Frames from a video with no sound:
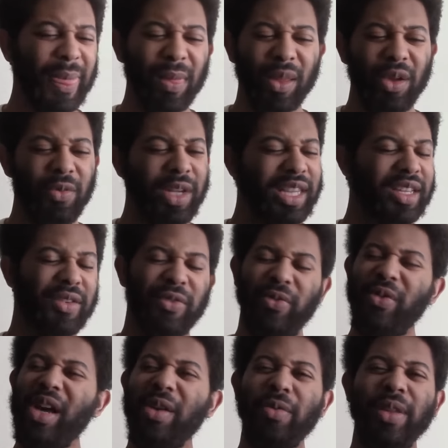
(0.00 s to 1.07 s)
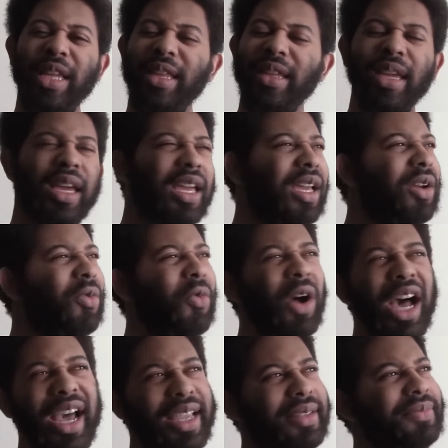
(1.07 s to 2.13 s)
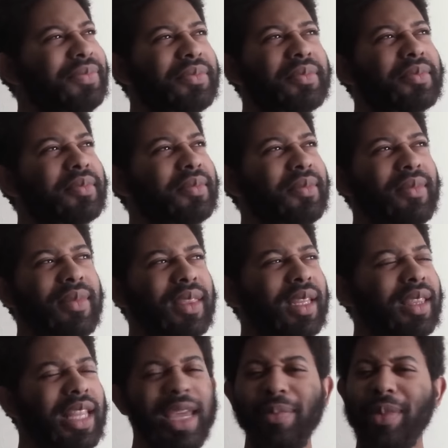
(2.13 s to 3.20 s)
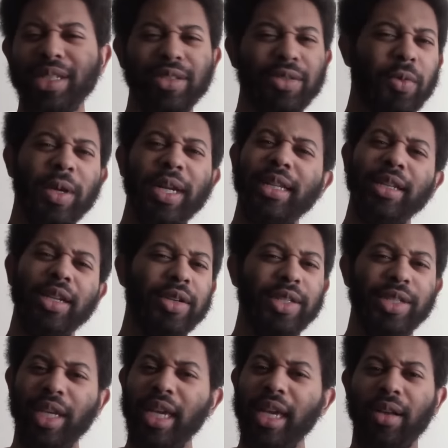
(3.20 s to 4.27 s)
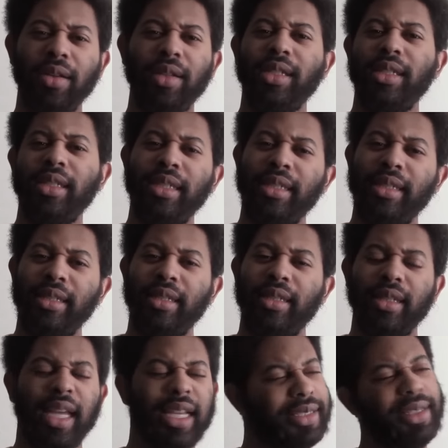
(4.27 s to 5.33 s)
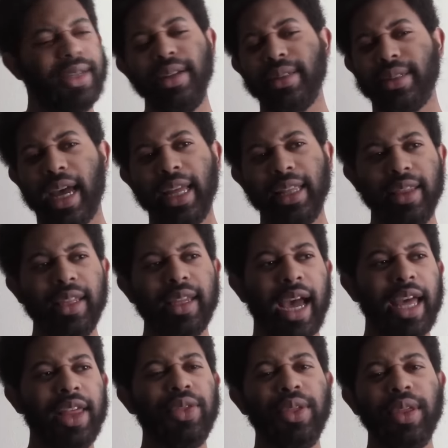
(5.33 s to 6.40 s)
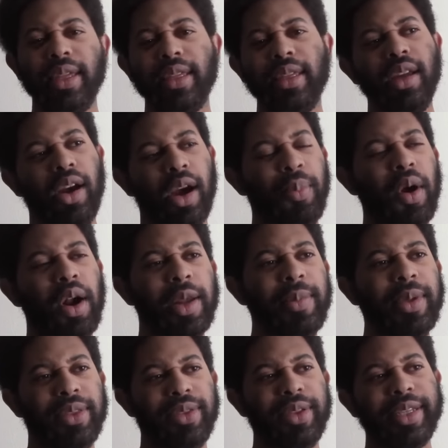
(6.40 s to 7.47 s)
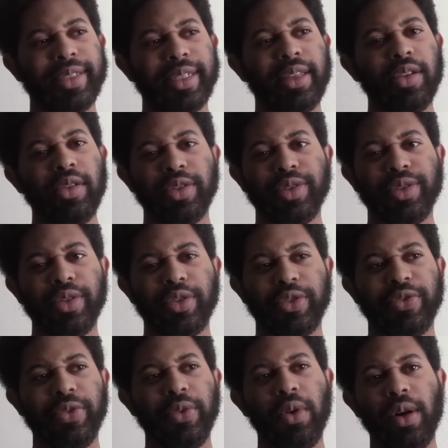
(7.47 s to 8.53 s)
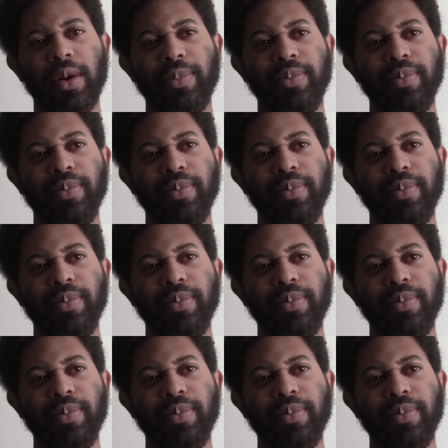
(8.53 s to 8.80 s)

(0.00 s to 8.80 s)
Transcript: What the fuck were they... Why? They must have wanted to go to jail. Like, seriously, I think you know, a part of me thinks that those four